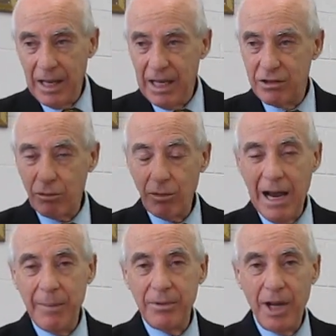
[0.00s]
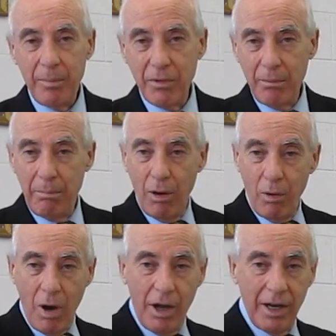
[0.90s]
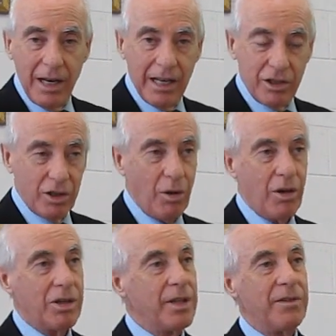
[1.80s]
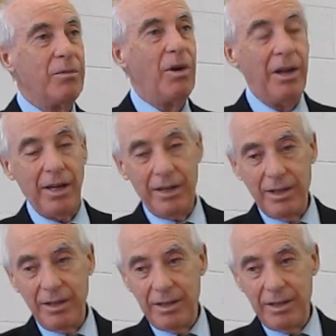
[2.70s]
It's wrapped up with a bow on it, and it's yours if you want it.